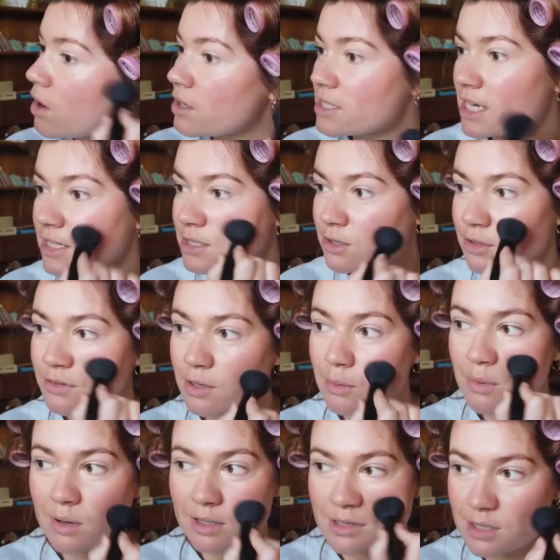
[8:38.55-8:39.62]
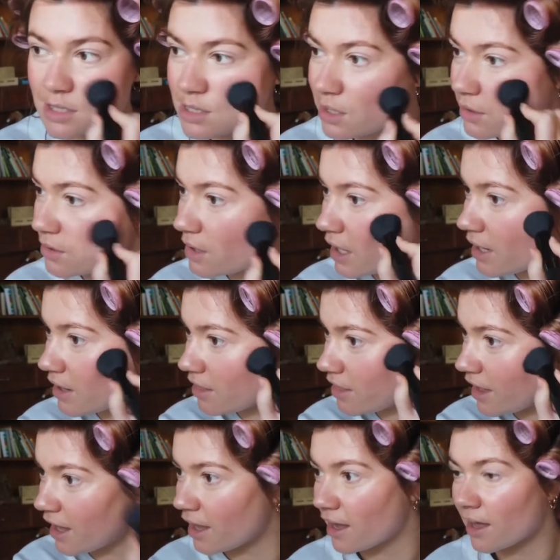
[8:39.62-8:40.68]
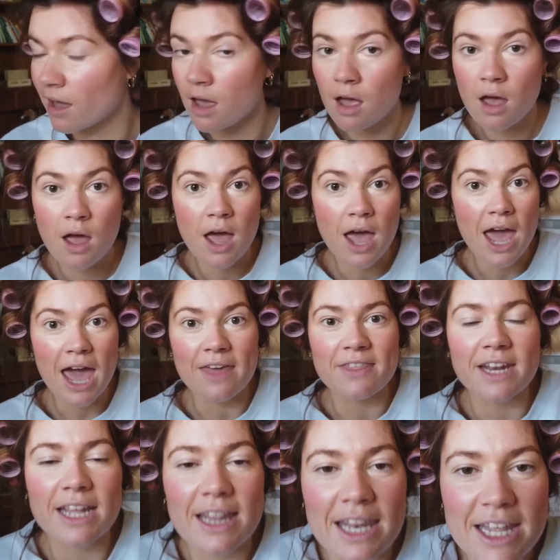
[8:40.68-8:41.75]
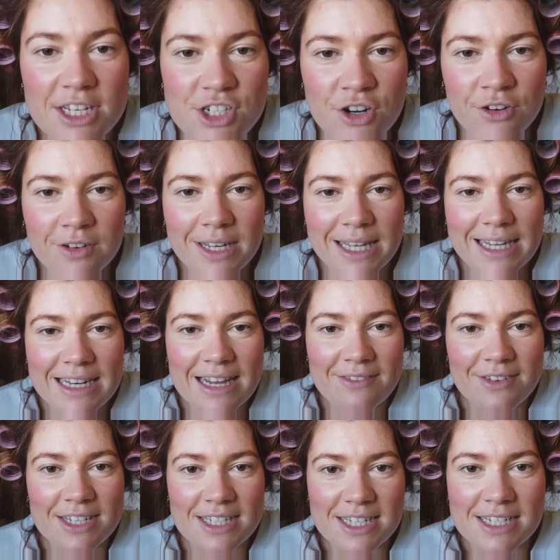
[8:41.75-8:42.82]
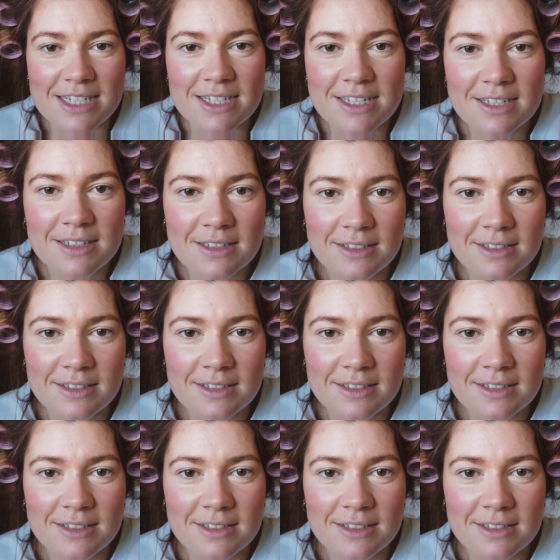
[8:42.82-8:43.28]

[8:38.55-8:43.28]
contact you if he wants to, kind of thing. And then he literally never did.